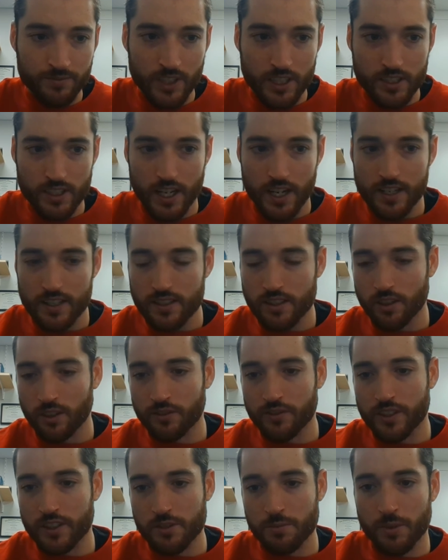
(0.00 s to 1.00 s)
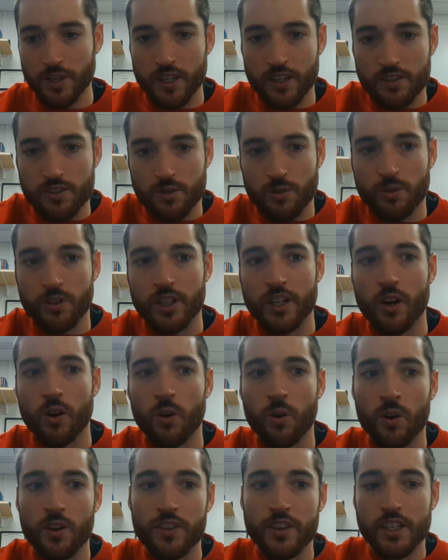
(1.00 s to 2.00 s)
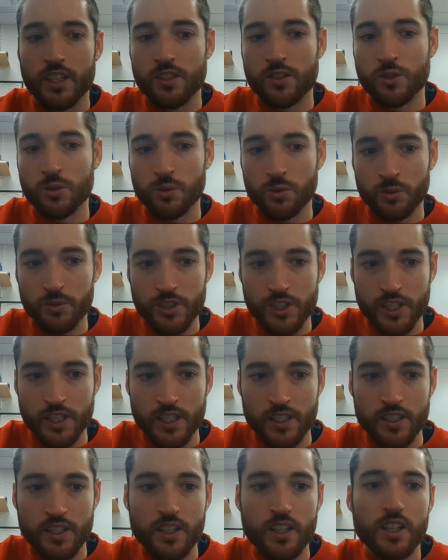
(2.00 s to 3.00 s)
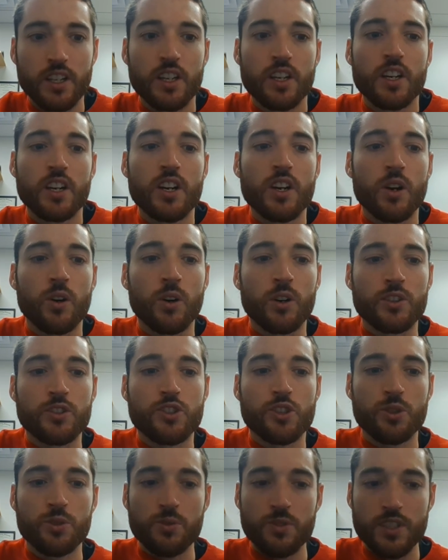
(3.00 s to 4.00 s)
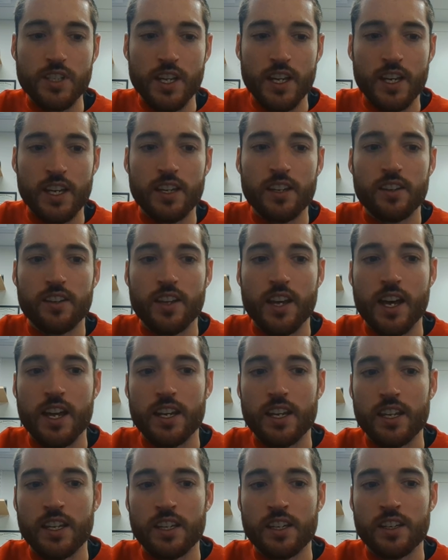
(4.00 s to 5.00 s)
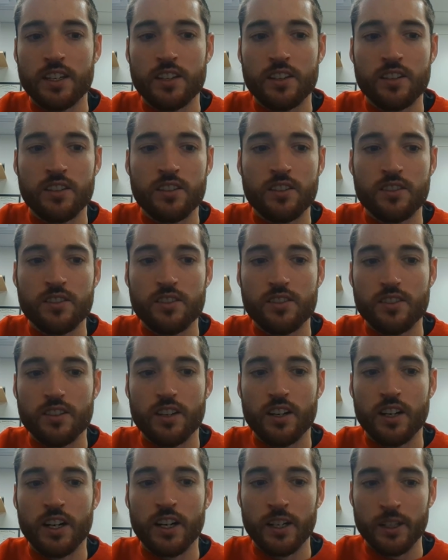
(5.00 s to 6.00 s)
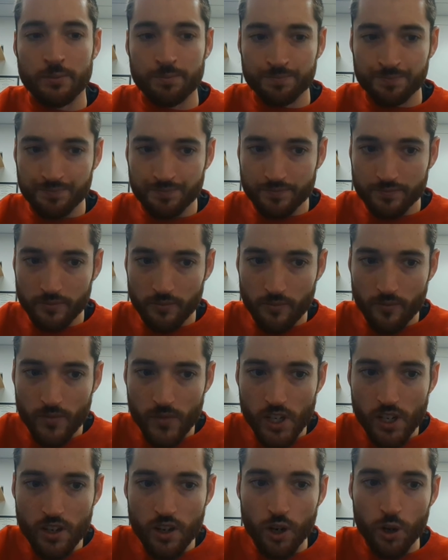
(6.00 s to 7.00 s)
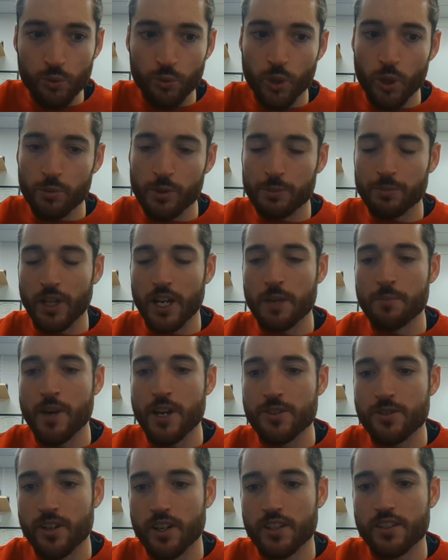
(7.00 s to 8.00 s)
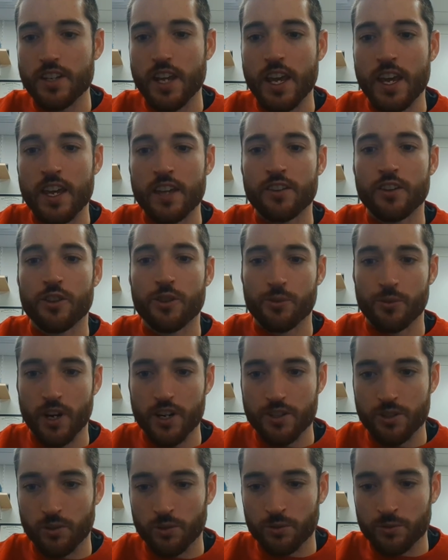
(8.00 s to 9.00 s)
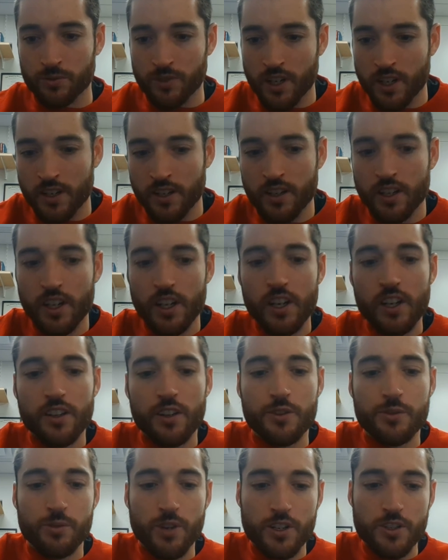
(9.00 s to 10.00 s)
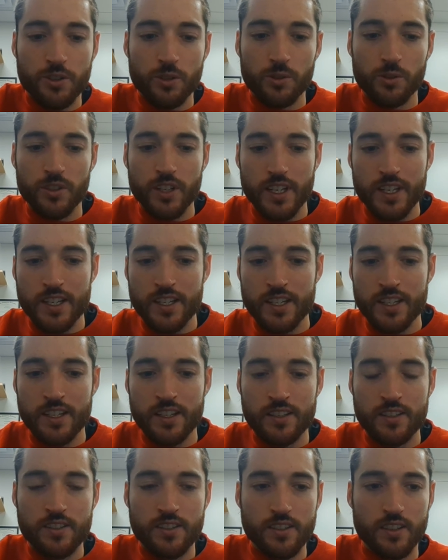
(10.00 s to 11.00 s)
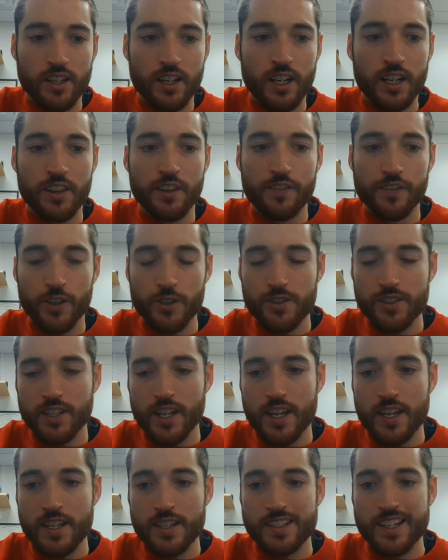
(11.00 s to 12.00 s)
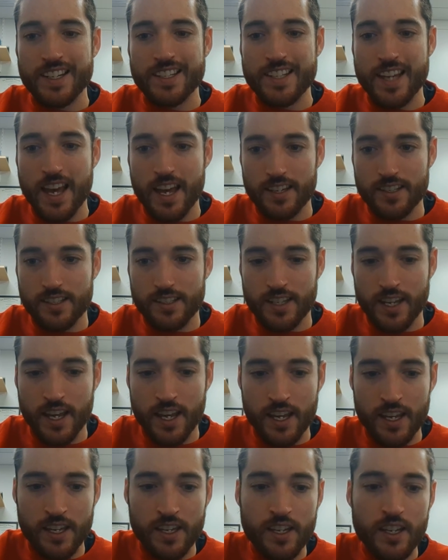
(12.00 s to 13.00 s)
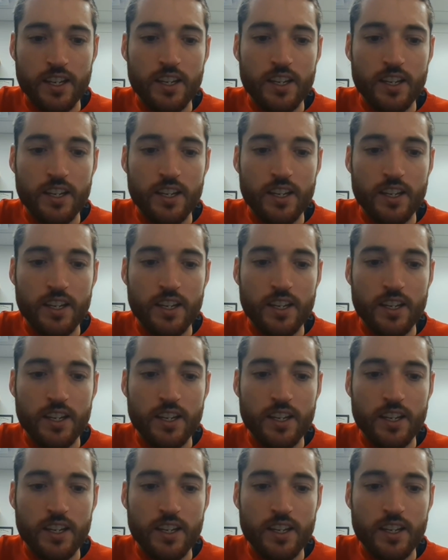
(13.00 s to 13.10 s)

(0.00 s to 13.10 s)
It's kind of self-explanatory on the Google Sheet. On Tuesday, that is aerobic plyometrics and the threshold run. The threshold is, the first day is a test day.